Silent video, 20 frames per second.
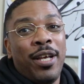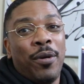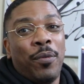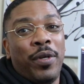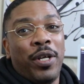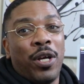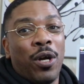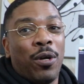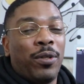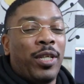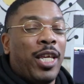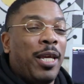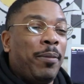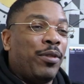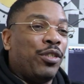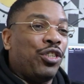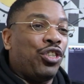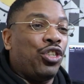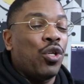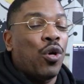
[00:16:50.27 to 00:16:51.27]
We're going to keep
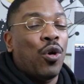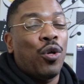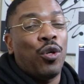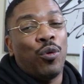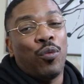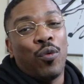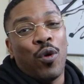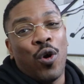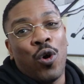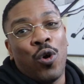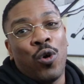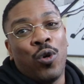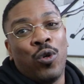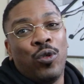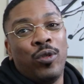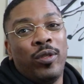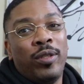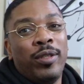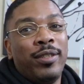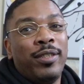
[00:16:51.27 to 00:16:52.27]
the show on the
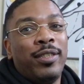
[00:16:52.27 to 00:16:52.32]
road.